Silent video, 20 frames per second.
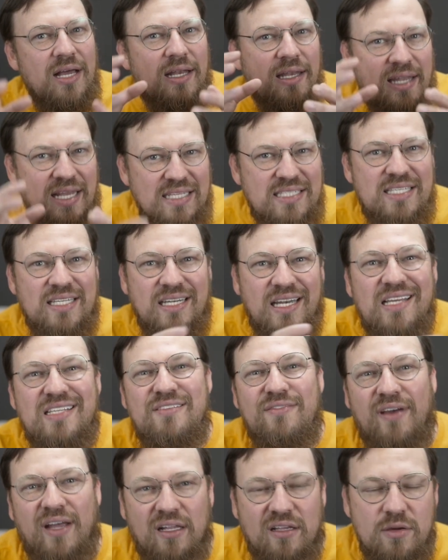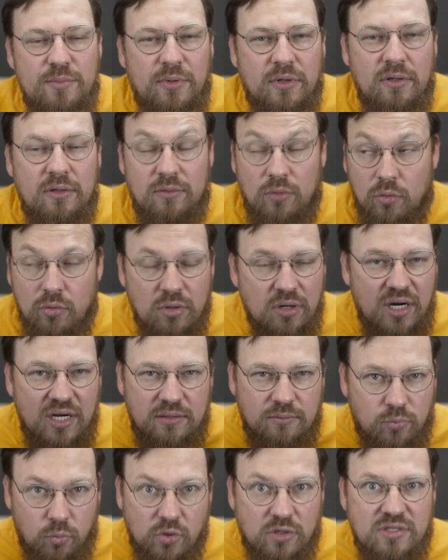less and less valuable or
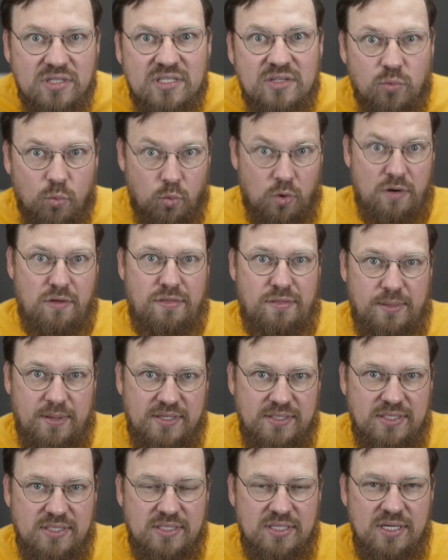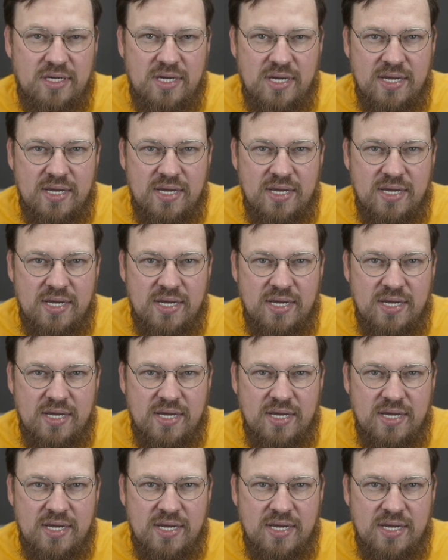at worst worthless.